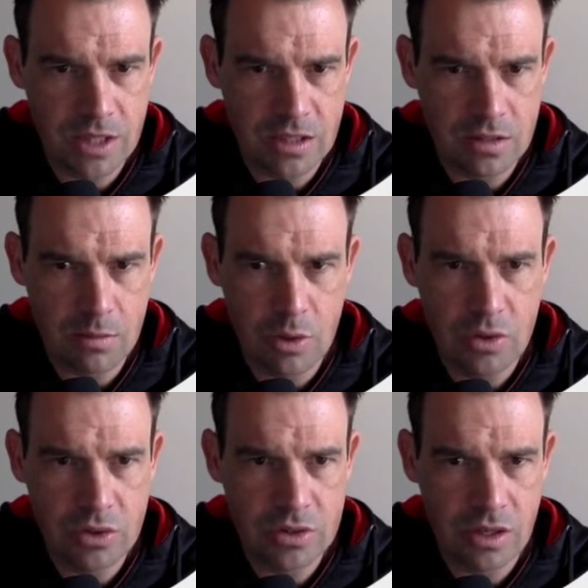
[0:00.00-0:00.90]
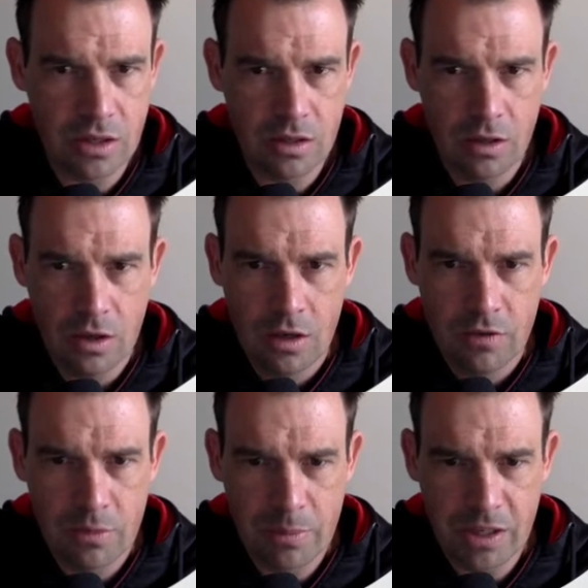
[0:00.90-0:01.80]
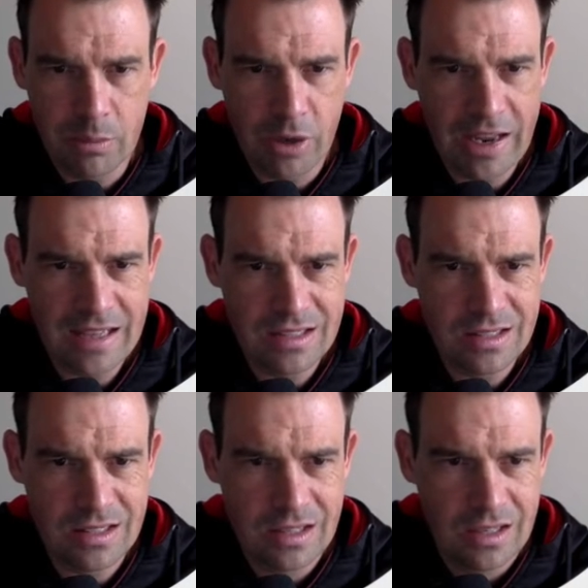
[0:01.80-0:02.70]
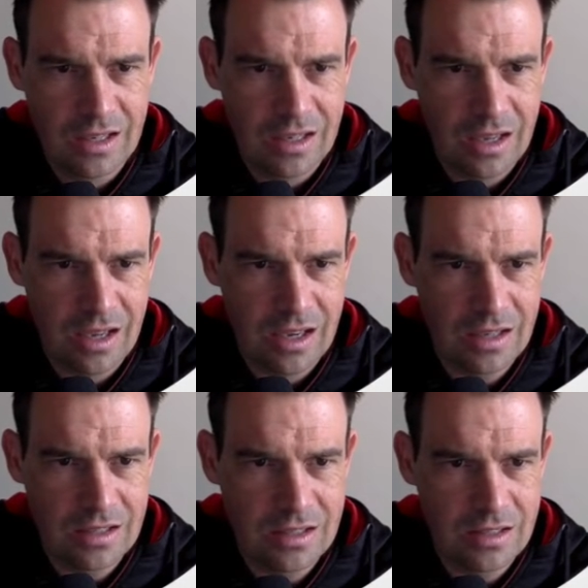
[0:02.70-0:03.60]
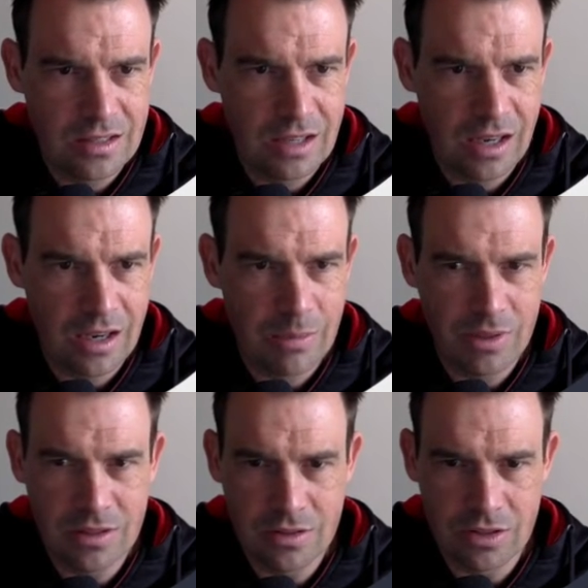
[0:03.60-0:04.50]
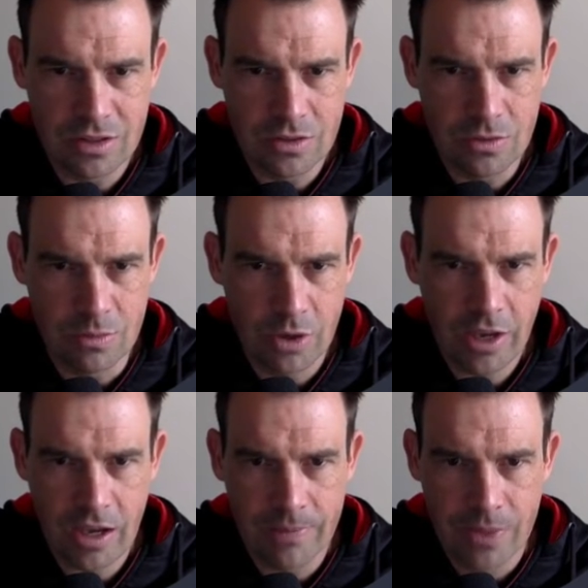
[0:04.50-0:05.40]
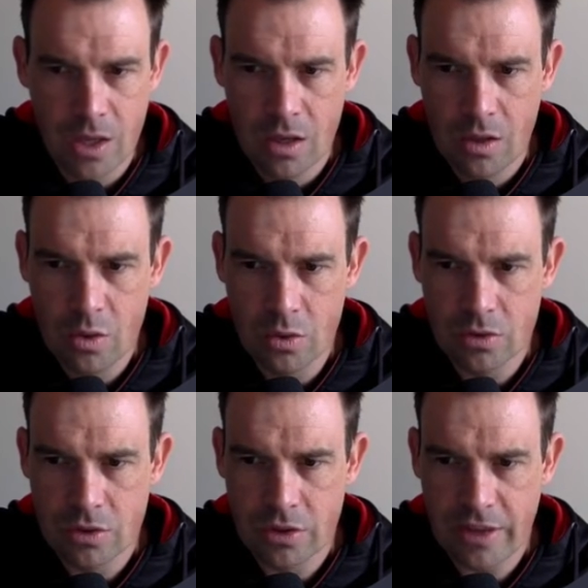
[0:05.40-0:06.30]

testimonials here from bigger brands, and tech companies trust Zoom. Okay, cool. So